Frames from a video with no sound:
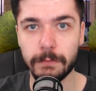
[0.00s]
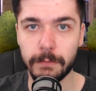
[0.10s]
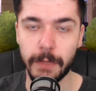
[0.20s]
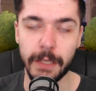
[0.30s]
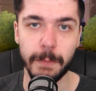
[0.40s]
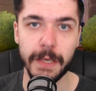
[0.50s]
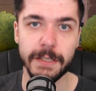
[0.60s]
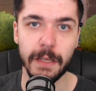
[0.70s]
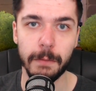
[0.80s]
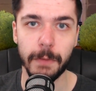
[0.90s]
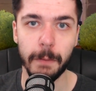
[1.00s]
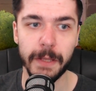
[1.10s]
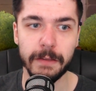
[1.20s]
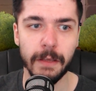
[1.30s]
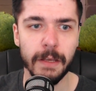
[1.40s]
it makes them a
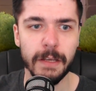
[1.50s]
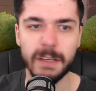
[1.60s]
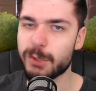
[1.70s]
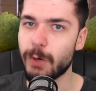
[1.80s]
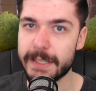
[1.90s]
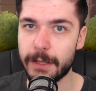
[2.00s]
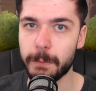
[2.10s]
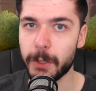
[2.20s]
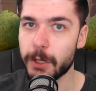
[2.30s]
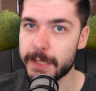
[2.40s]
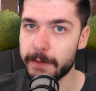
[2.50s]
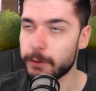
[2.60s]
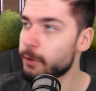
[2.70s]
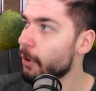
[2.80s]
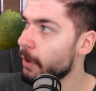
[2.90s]
bit stressed out because they have
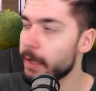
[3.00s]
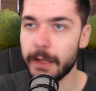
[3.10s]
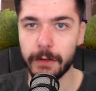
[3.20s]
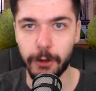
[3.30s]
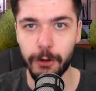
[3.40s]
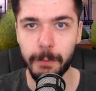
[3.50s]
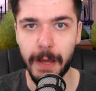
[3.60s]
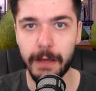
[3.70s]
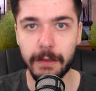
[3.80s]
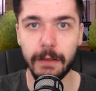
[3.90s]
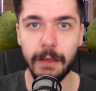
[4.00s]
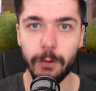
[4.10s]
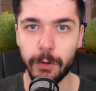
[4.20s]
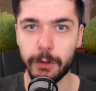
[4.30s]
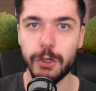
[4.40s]
to turn and then turn back in
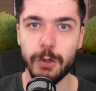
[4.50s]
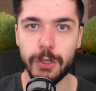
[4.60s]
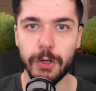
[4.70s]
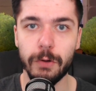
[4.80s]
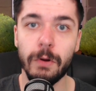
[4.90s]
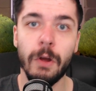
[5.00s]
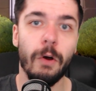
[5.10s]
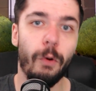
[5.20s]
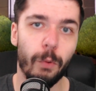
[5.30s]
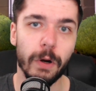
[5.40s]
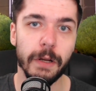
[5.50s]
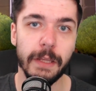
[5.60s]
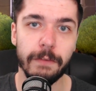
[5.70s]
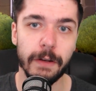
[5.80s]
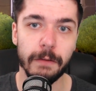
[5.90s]
order to shoot you. Or
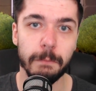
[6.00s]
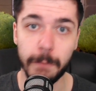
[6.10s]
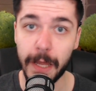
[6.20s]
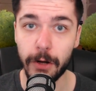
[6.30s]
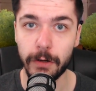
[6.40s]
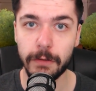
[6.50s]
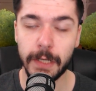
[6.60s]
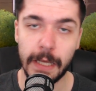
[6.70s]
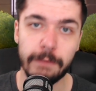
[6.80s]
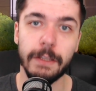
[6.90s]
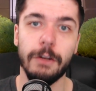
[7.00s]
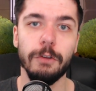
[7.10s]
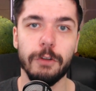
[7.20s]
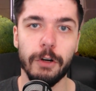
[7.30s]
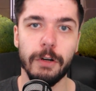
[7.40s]
even better, if they
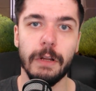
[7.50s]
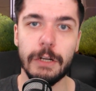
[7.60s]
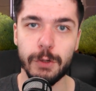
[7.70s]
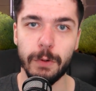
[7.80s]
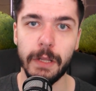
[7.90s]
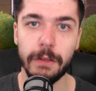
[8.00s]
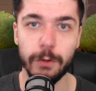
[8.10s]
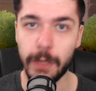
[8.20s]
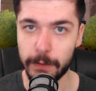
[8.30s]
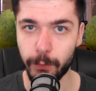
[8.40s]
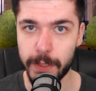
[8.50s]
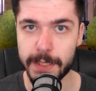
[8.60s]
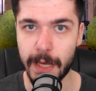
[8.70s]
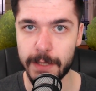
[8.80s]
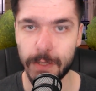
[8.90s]
don't turn and shoot it, you get 3
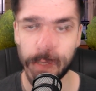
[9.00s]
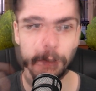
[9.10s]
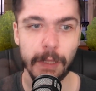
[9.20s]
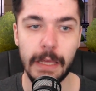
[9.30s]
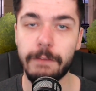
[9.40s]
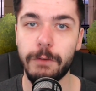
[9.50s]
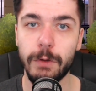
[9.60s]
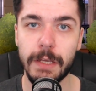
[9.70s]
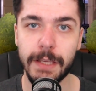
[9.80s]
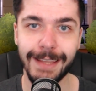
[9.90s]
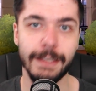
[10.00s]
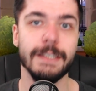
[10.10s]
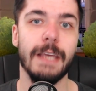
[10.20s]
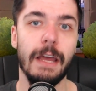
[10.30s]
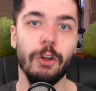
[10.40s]
scans on them. If you can get a
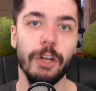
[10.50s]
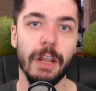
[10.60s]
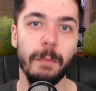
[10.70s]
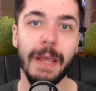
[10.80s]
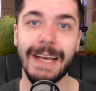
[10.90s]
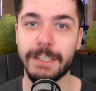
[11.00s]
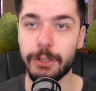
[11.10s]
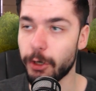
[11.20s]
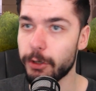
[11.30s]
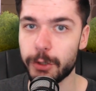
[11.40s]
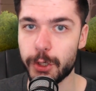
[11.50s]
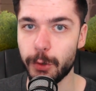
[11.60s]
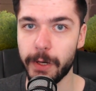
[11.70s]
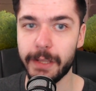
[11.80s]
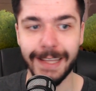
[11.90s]
scan on the enemy as they turn to
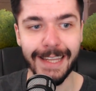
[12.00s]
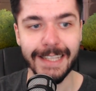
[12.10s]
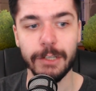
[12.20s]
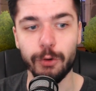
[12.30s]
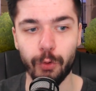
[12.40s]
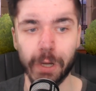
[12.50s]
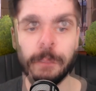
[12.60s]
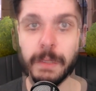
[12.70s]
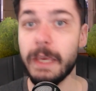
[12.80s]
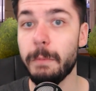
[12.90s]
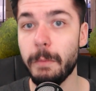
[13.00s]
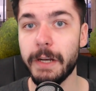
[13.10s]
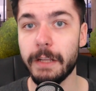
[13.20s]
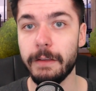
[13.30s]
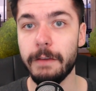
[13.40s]
shoot it, that's great. Keep in
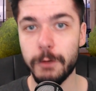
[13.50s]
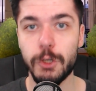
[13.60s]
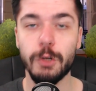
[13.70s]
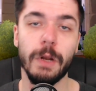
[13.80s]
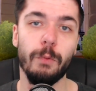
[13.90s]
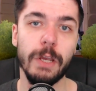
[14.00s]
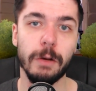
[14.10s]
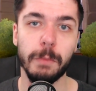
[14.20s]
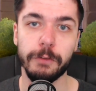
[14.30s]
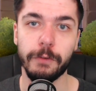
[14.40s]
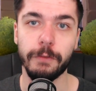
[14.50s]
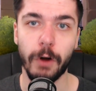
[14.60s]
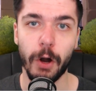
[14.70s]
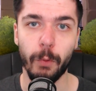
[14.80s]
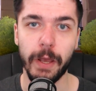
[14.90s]
mind that if you shoot a Recon Bolt from
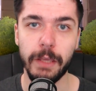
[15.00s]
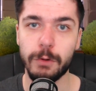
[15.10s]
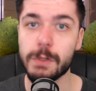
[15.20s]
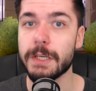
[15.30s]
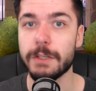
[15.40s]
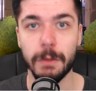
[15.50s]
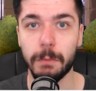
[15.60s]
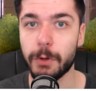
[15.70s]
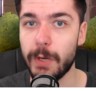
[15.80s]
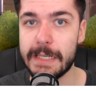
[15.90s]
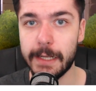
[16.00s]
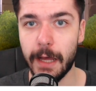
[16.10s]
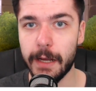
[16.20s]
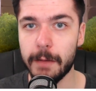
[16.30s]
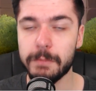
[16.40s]
far away using some crazy
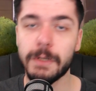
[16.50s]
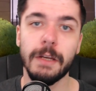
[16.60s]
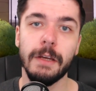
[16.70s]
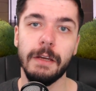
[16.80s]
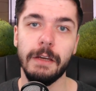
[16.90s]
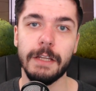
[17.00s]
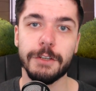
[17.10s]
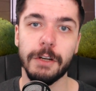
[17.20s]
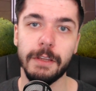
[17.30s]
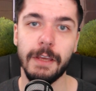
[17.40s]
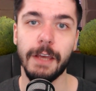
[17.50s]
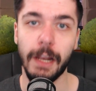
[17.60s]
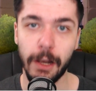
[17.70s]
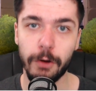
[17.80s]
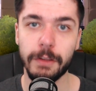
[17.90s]
lineup, it's gonna take a
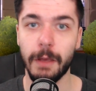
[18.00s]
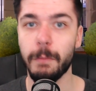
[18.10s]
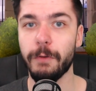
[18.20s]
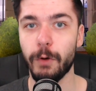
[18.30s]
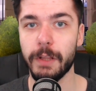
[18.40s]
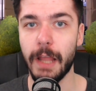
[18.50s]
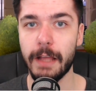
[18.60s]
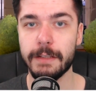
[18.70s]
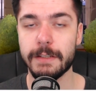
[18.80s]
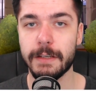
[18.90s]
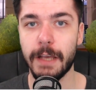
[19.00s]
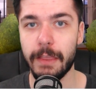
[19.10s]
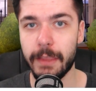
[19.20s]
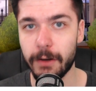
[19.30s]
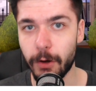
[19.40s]
long time before it lands,
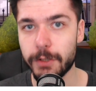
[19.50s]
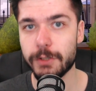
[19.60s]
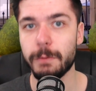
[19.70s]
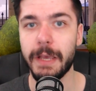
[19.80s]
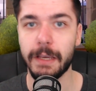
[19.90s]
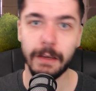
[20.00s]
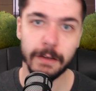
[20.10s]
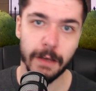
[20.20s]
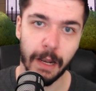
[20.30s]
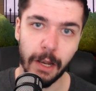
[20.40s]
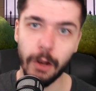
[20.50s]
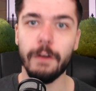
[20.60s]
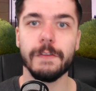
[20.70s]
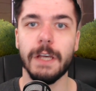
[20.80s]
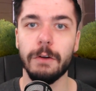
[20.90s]
and then also make a lot
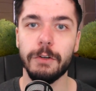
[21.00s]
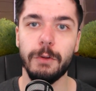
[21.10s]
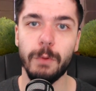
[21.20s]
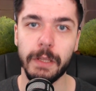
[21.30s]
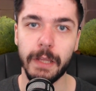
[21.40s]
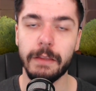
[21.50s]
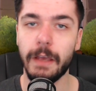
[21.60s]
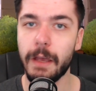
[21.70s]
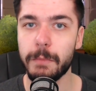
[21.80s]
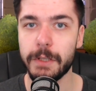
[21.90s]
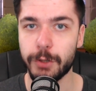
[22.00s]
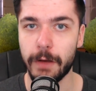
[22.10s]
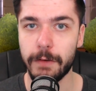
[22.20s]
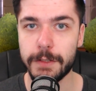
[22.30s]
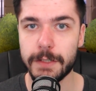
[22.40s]
of sound during that time it
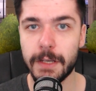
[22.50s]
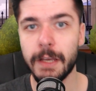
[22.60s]
travels,